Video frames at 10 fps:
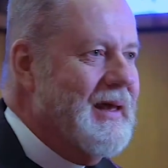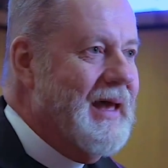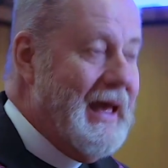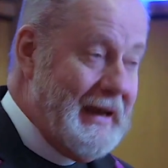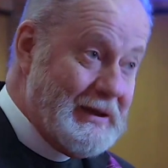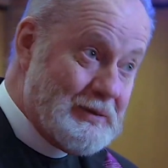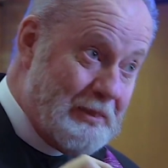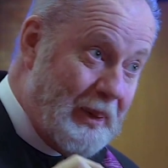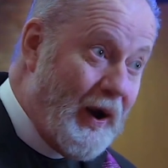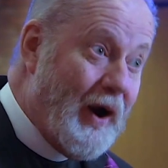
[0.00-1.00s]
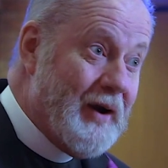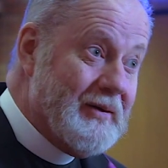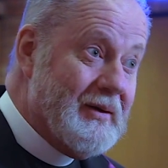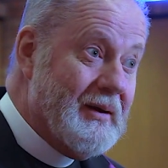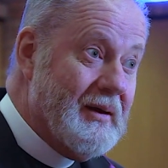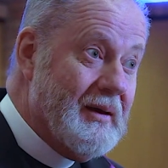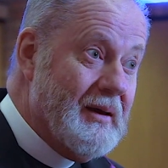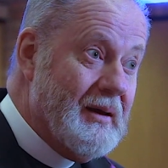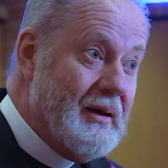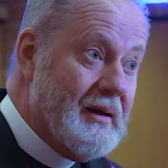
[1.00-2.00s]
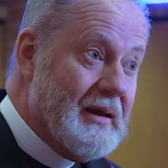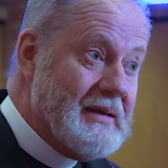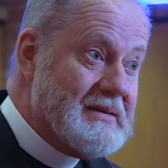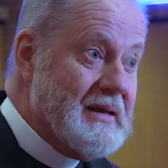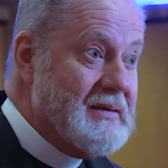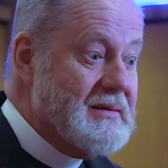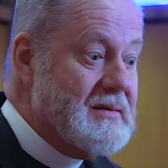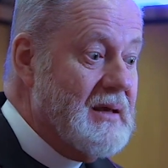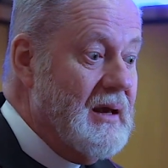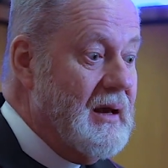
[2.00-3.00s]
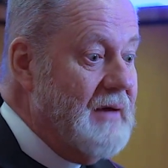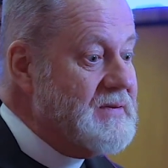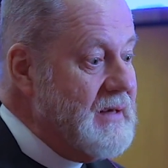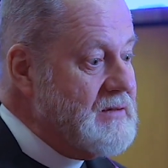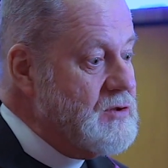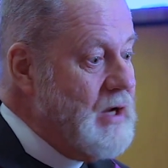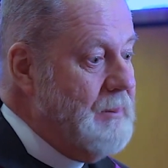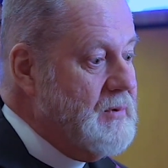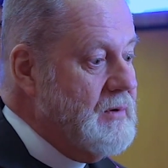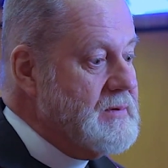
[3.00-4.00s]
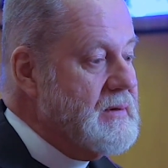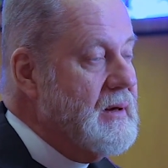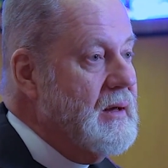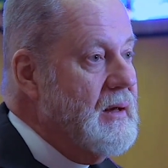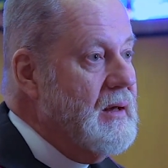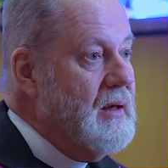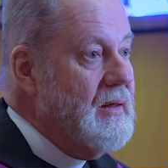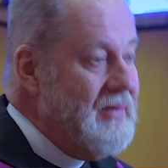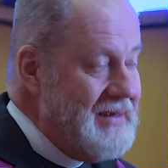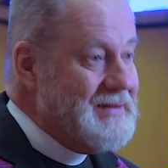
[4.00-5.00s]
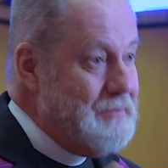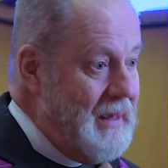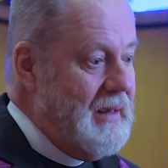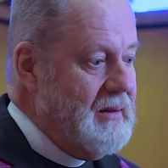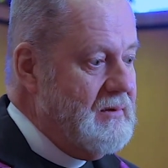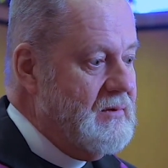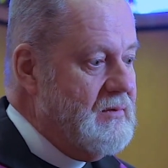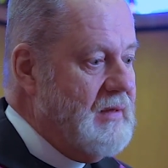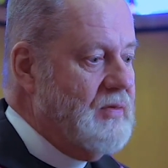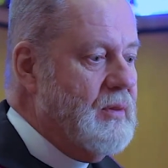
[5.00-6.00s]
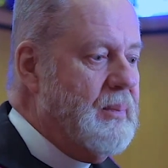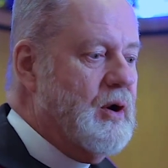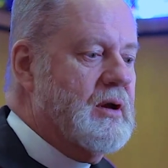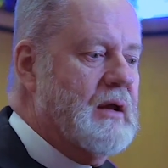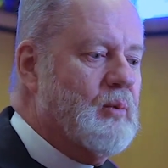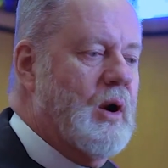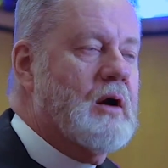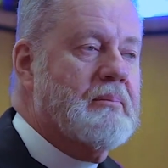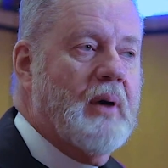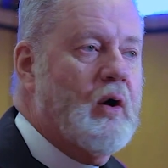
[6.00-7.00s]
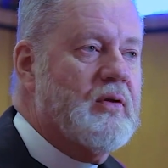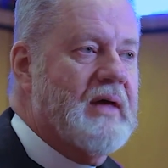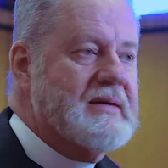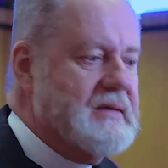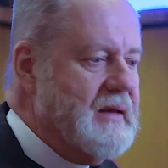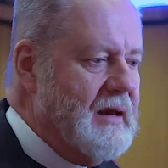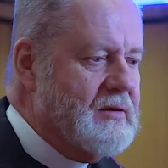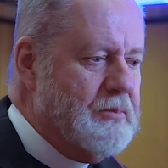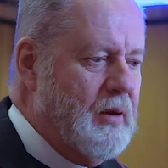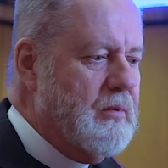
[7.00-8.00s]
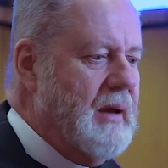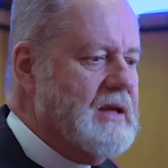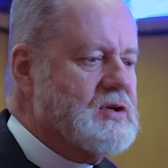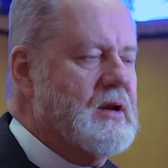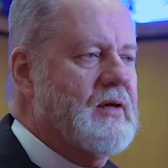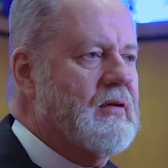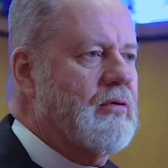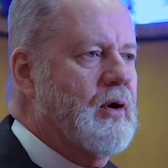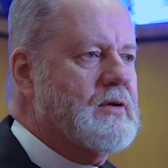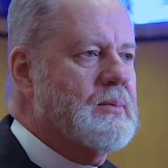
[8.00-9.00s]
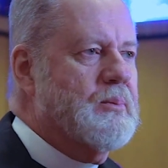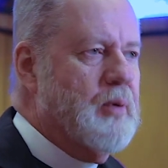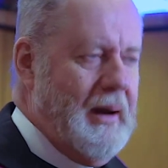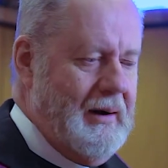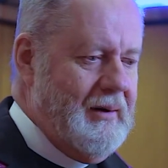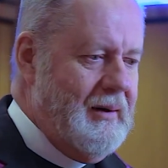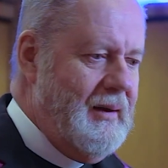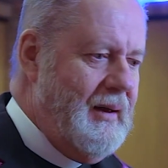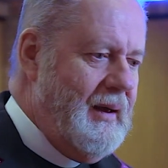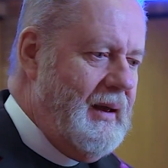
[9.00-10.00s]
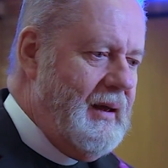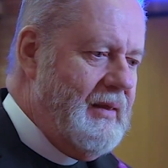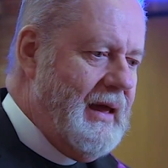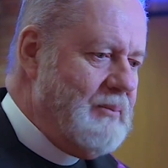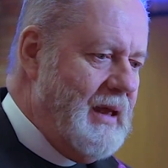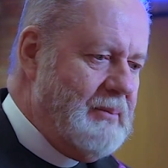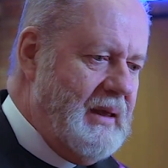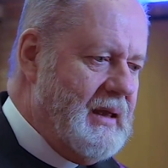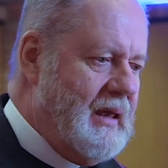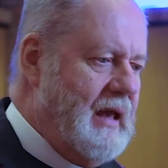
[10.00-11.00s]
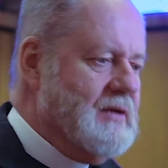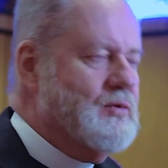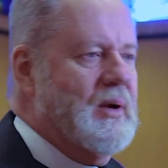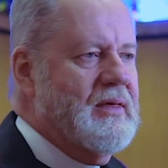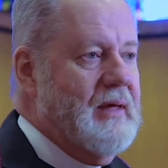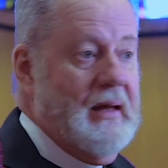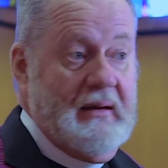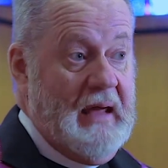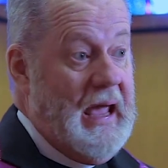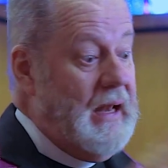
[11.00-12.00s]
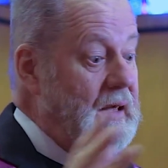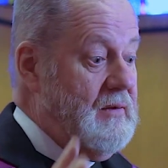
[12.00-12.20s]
And each part consists of 6 chapters. This means that the book can work both as an exploration of the Lord's Prayer that may be engaged with at any